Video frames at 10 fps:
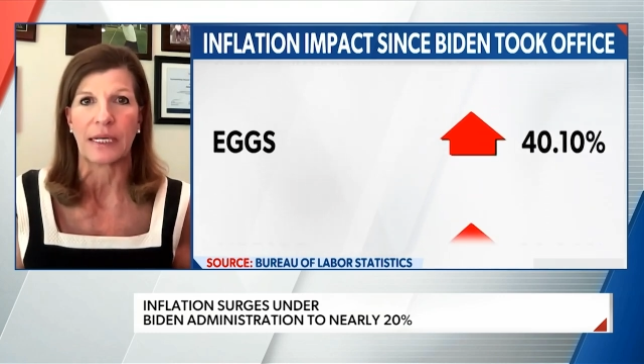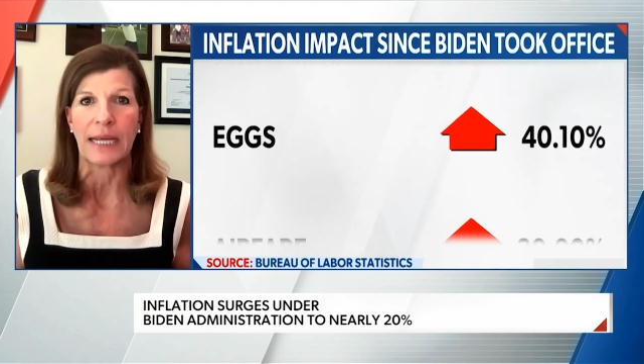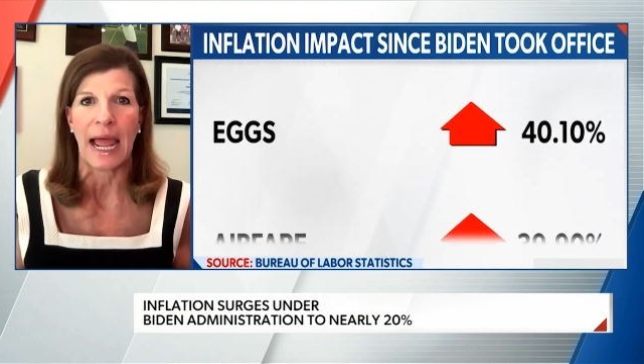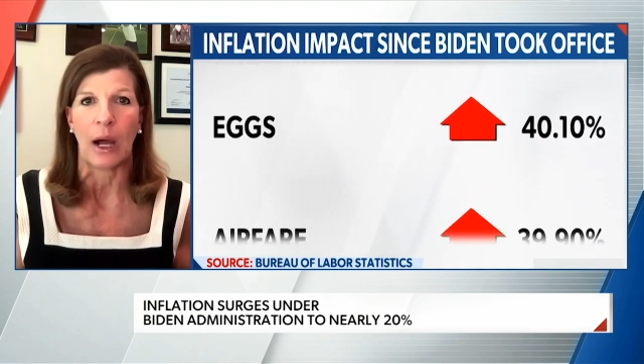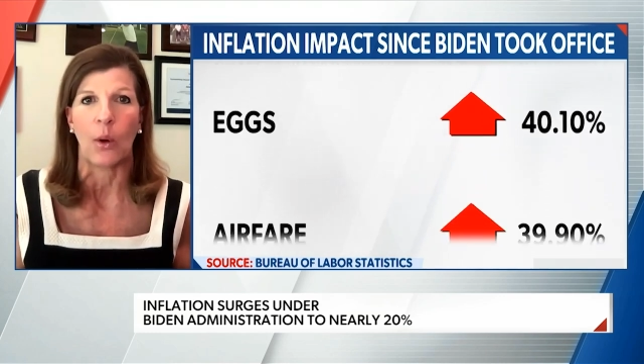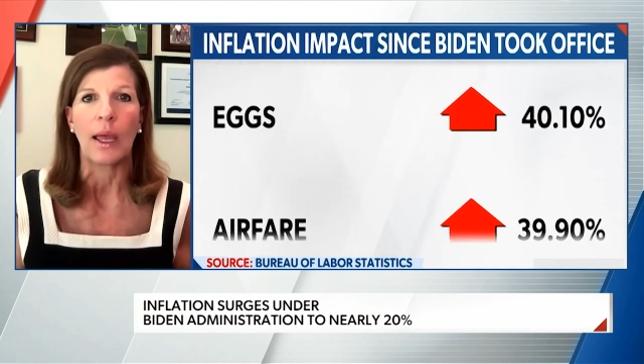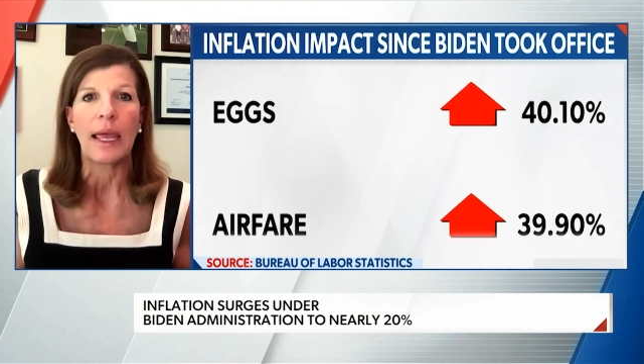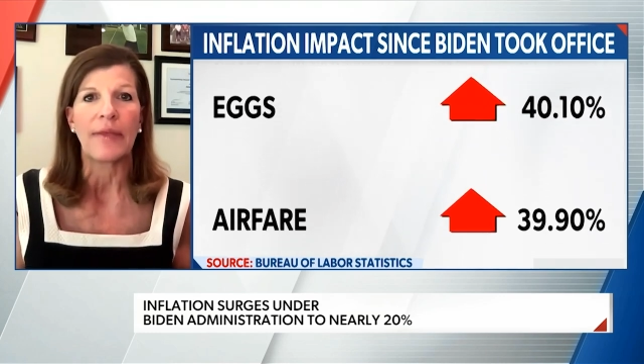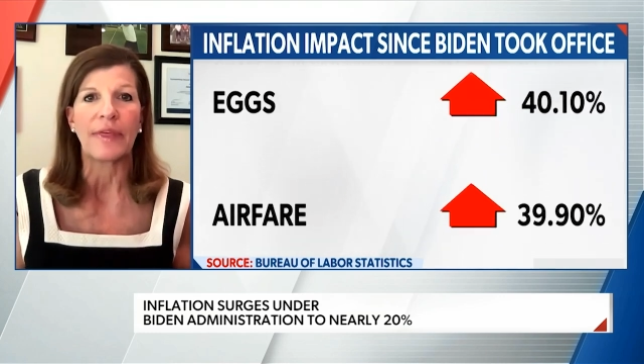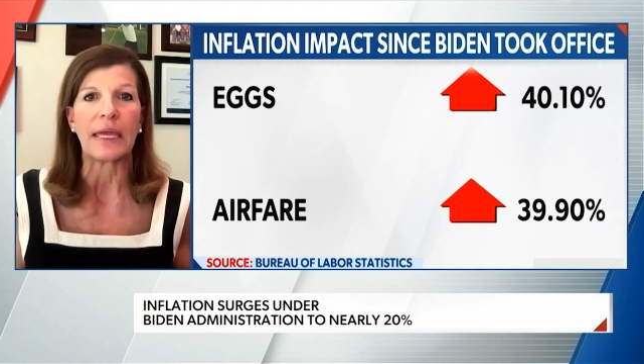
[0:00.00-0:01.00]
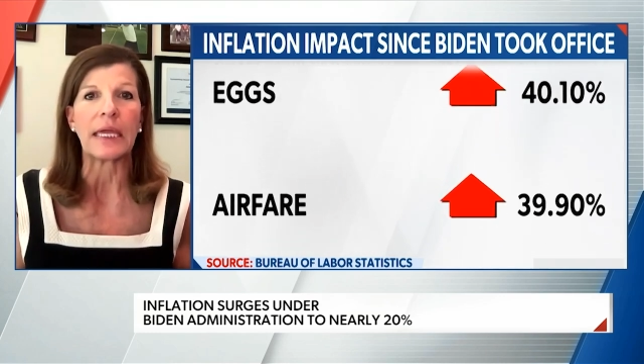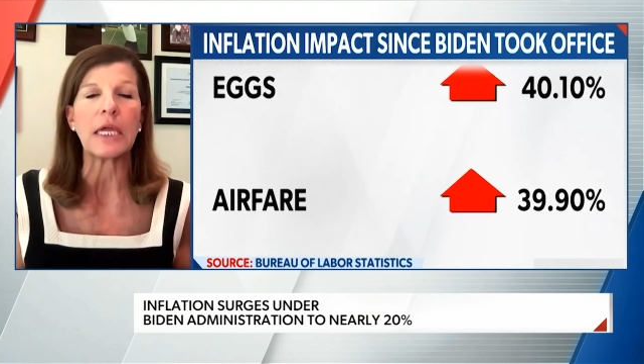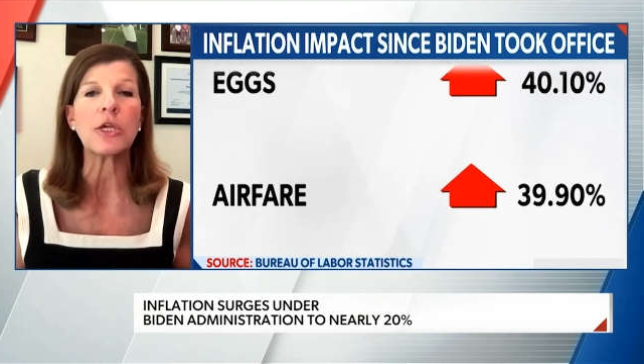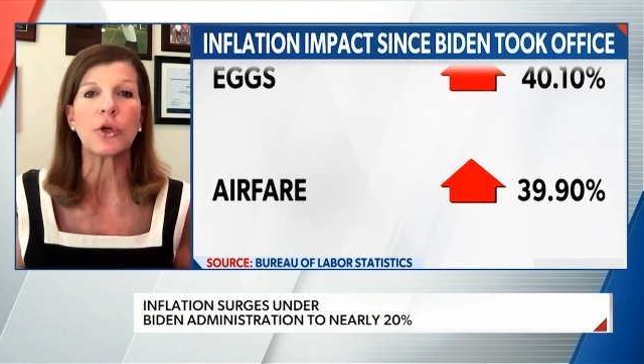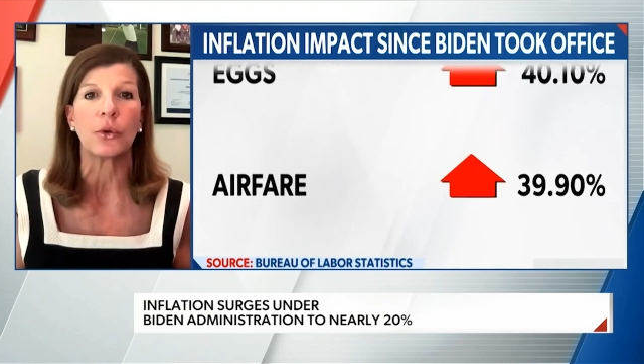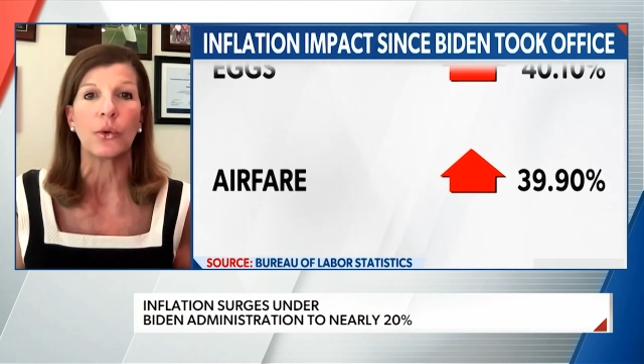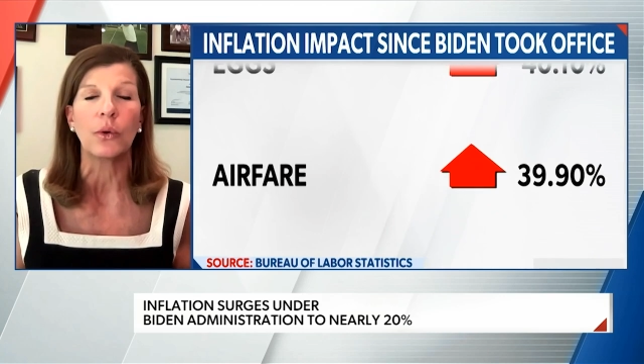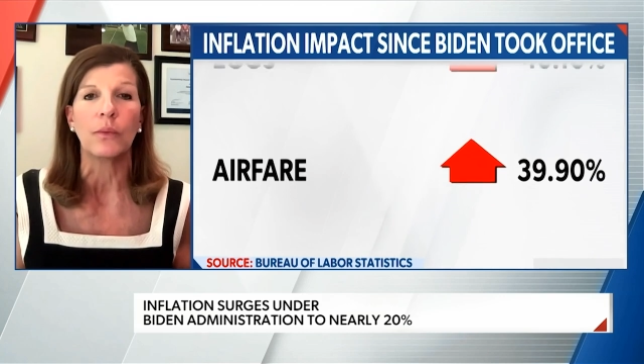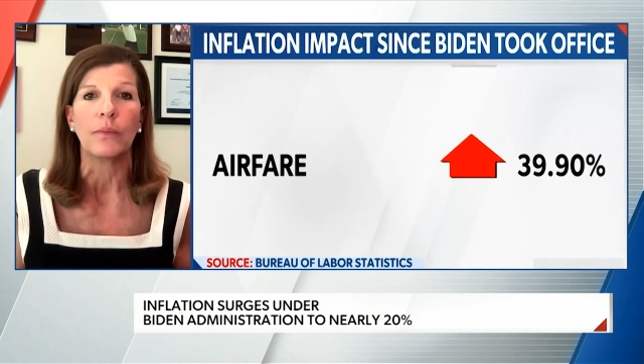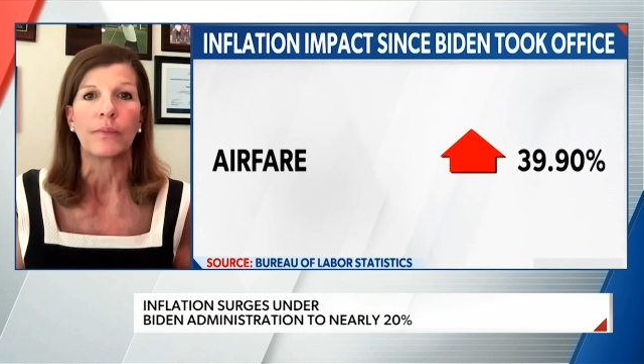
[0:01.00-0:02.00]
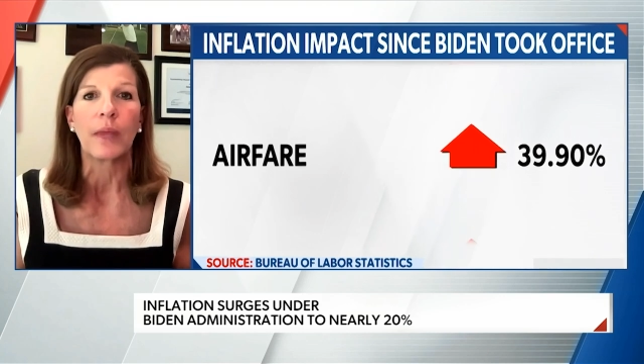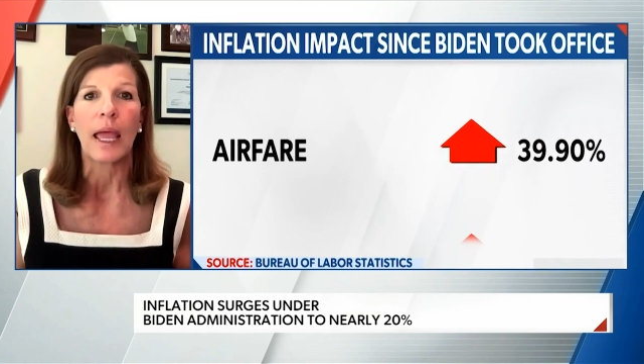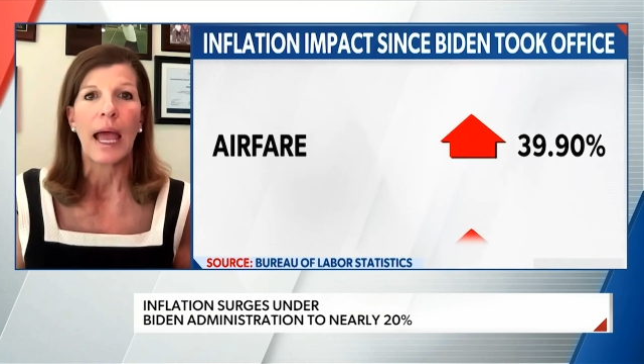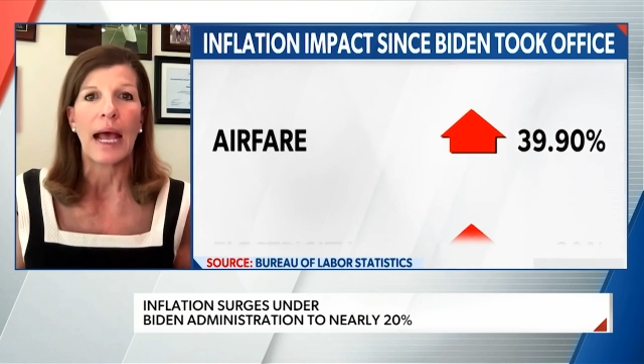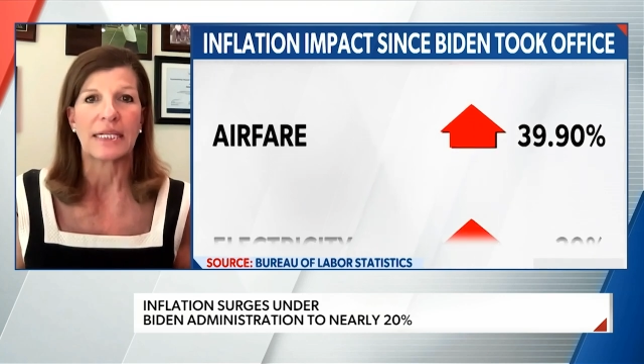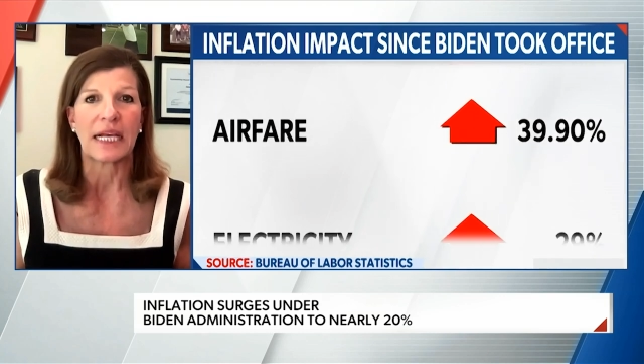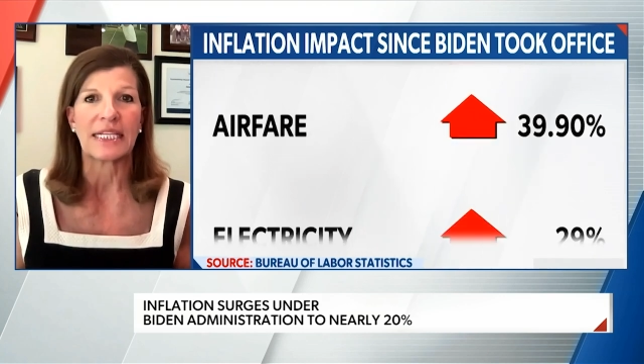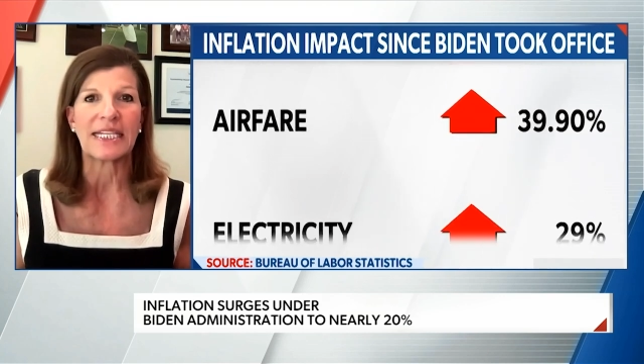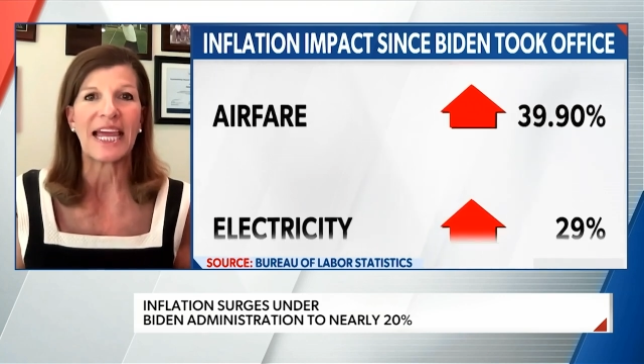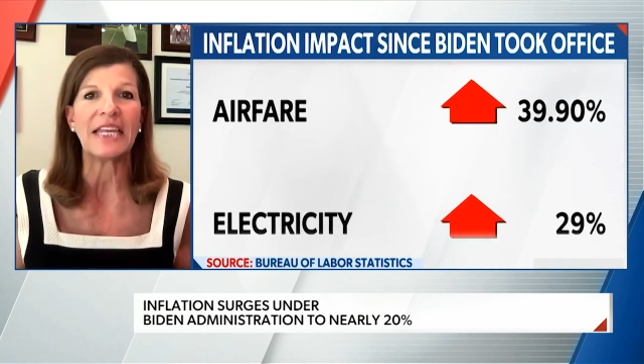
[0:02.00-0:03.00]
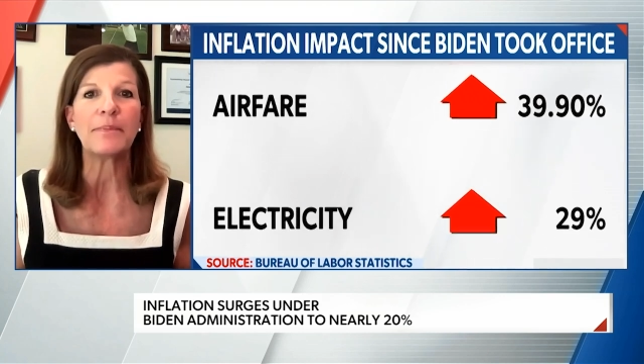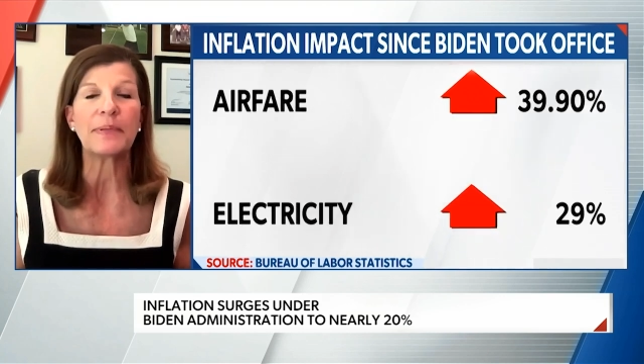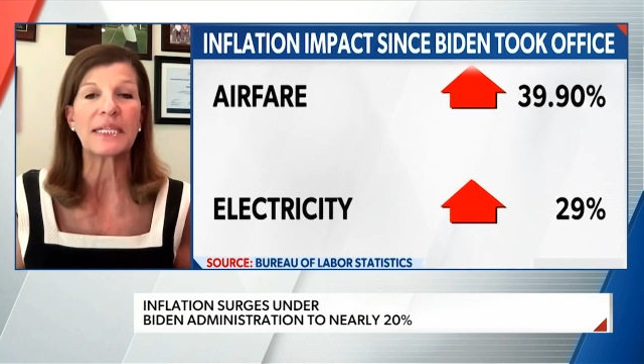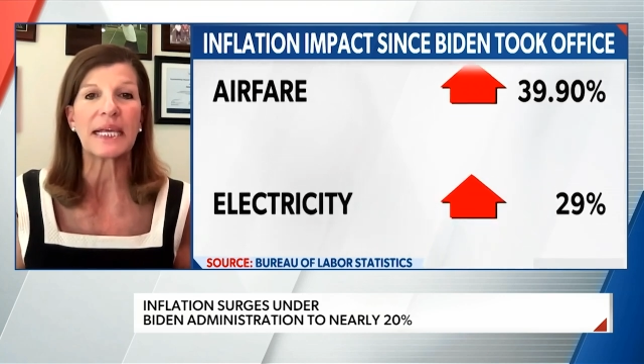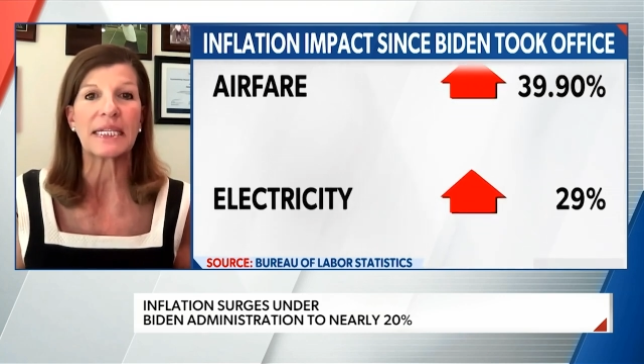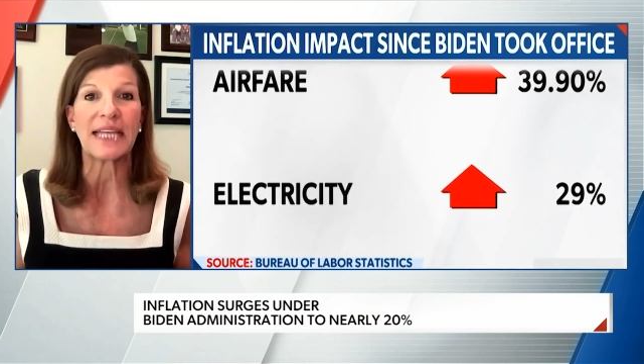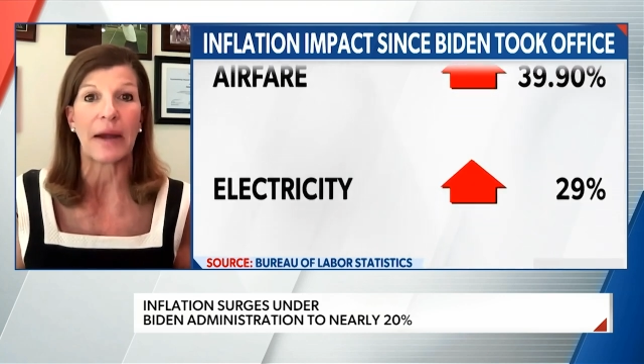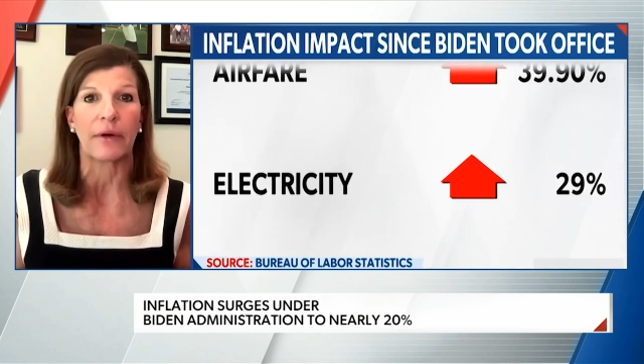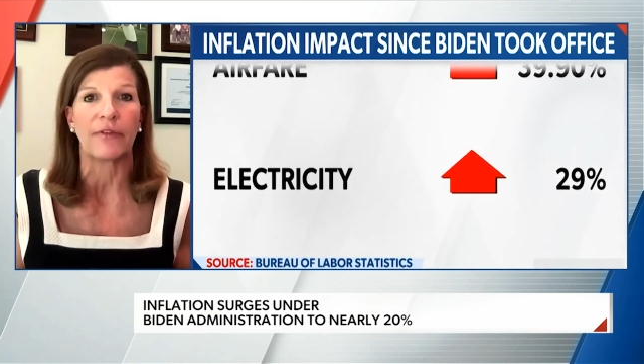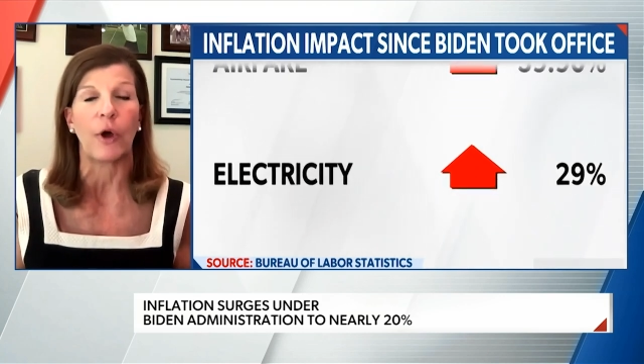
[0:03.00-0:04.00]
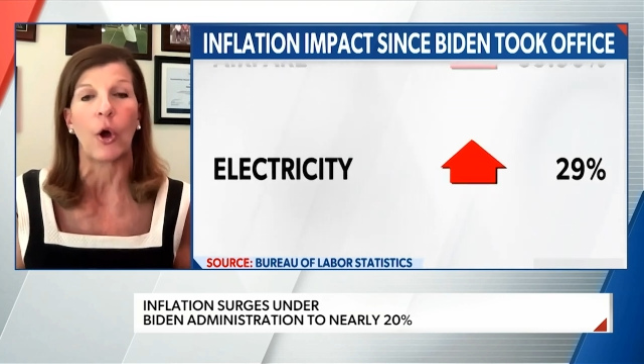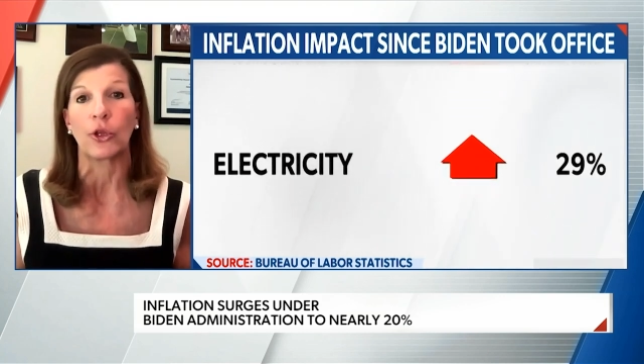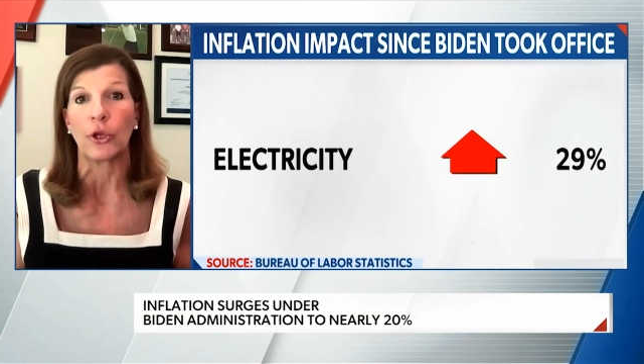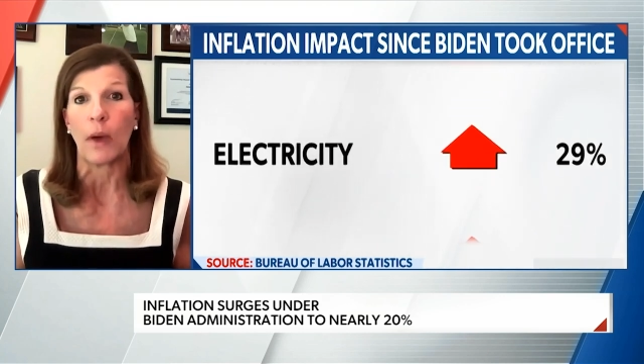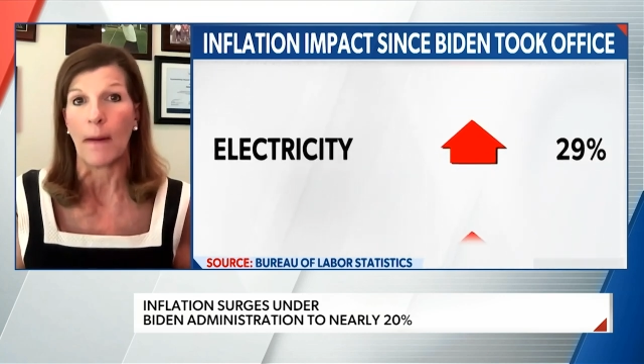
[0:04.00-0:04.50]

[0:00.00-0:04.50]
Now, the EU has a 10% tariff on